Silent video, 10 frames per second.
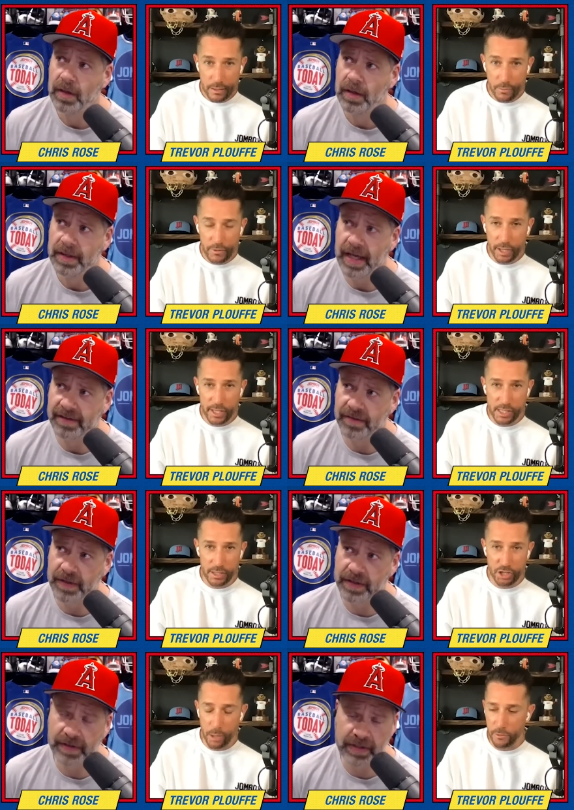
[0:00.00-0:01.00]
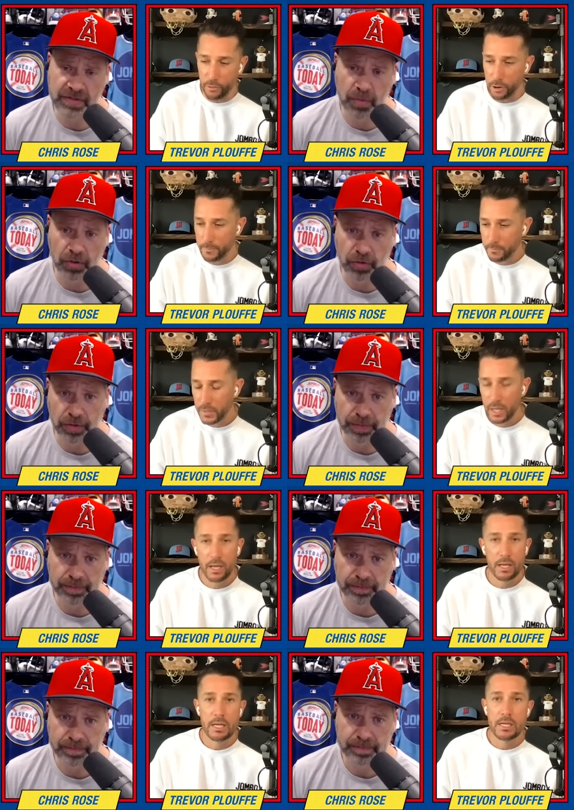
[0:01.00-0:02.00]
Speaker 1: We've yeah, done this on very, the show before. Small group.
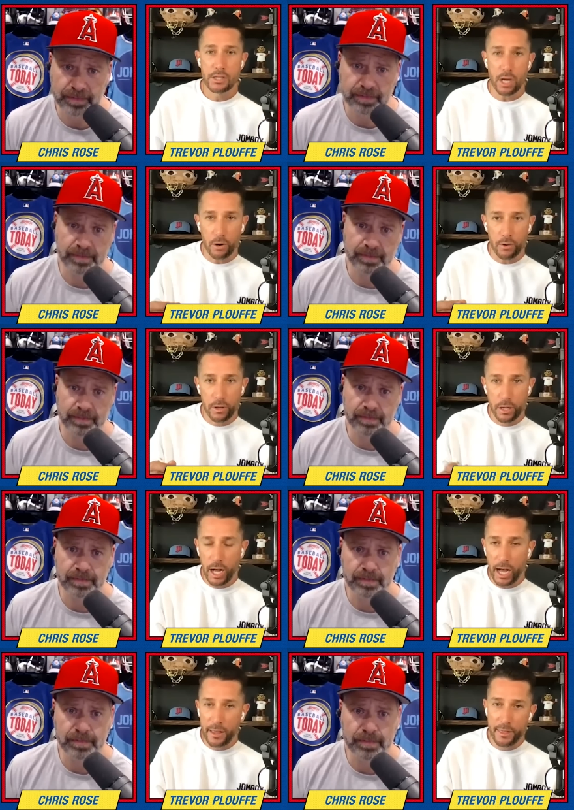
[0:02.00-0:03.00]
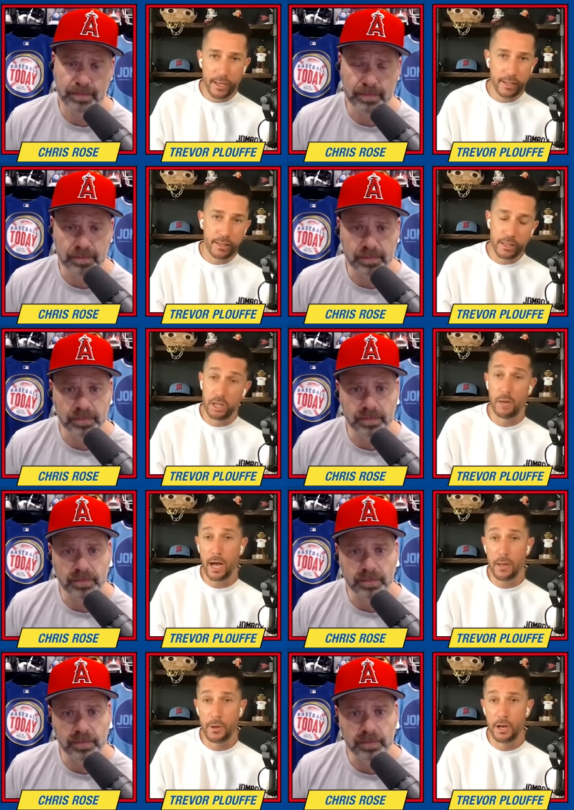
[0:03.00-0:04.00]
So, I think, in
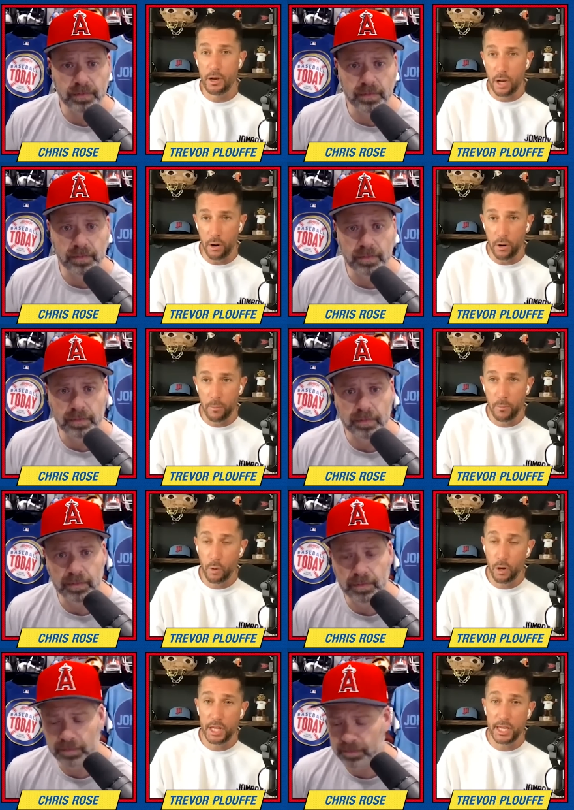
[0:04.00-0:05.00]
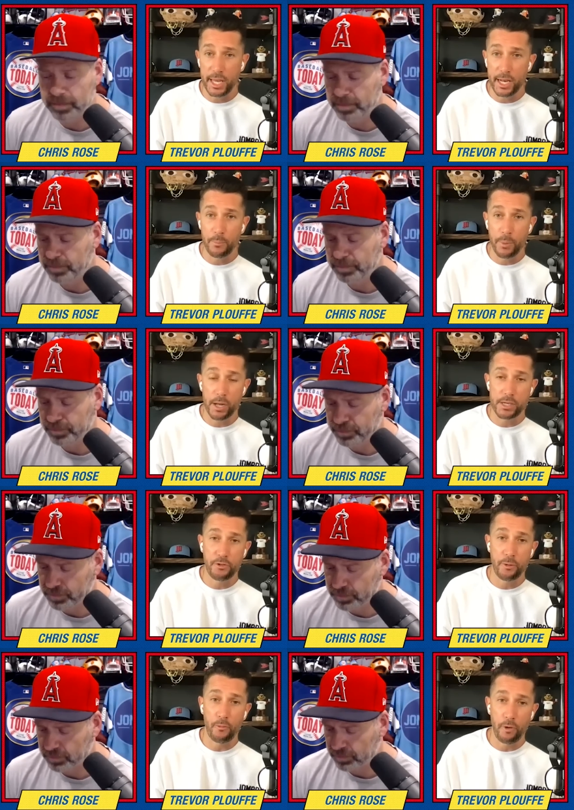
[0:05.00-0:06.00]
my opinion, no. Will he get a bunch
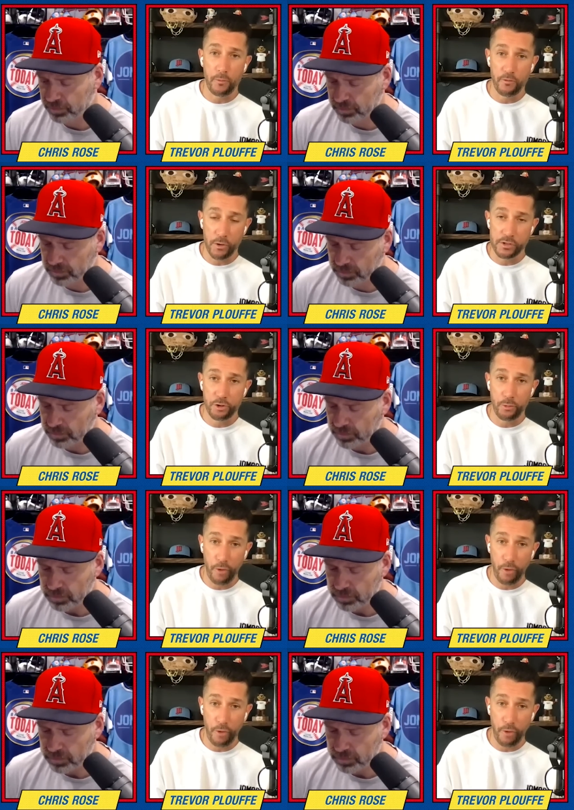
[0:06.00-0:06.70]
from votes from